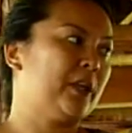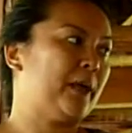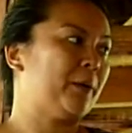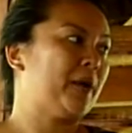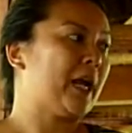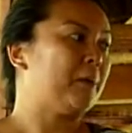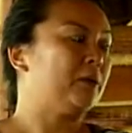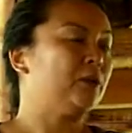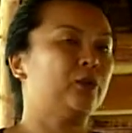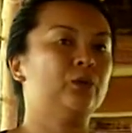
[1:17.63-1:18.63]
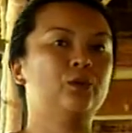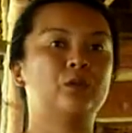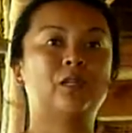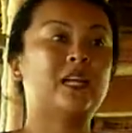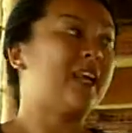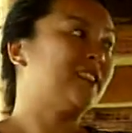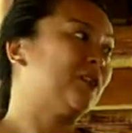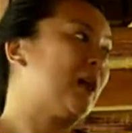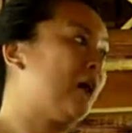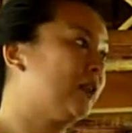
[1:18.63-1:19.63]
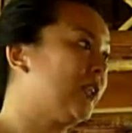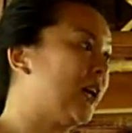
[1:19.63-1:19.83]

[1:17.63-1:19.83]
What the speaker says: they were able to realize the route.